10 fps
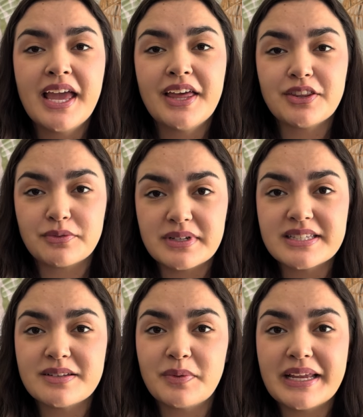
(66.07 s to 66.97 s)
The
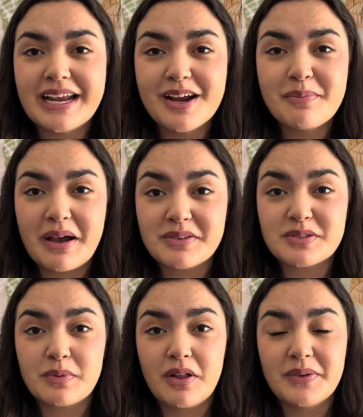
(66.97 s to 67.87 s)
reason we care about
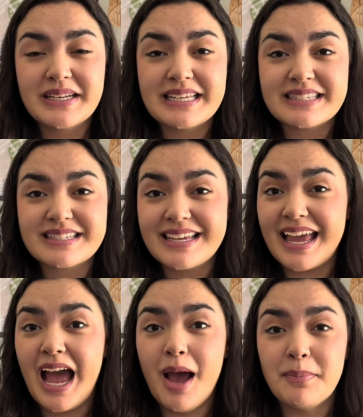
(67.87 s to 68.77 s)
swallowing is it
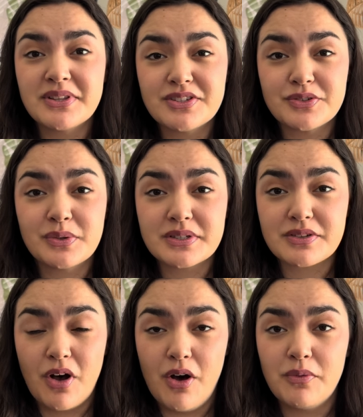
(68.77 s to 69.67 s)
happens to us
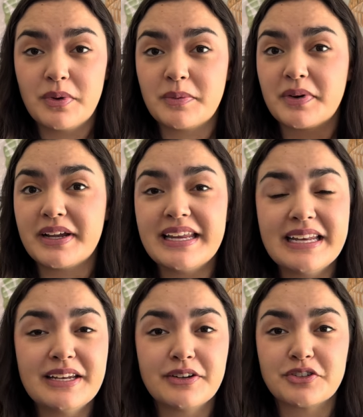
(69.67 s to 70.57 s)
all. When we're
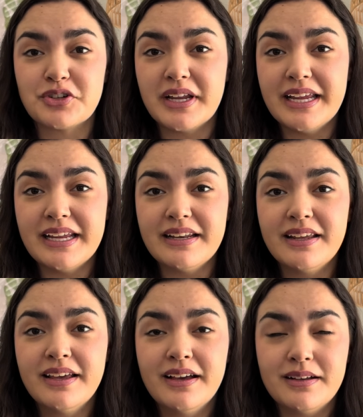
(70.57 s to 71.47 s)
eating or drinking,
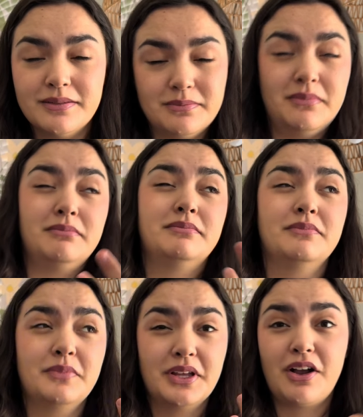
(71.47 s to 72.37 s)

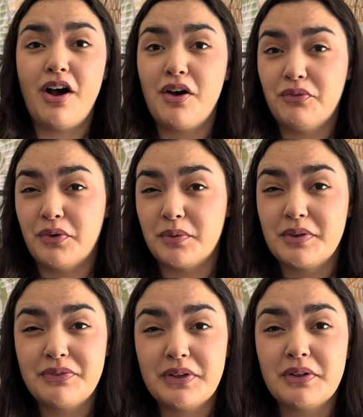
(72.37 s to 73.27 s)
we cough or we
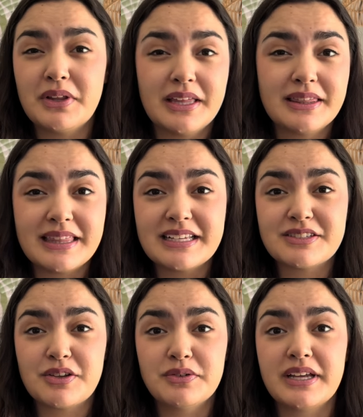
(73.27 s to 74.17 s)
feel things
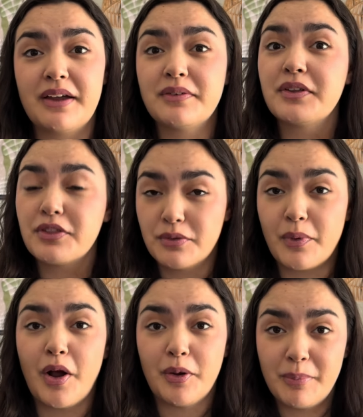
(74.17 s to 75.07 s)
go down the
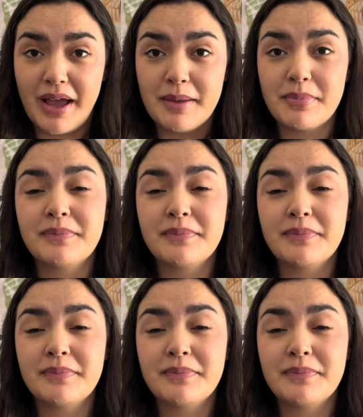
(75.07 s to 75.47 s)
wrong pipe.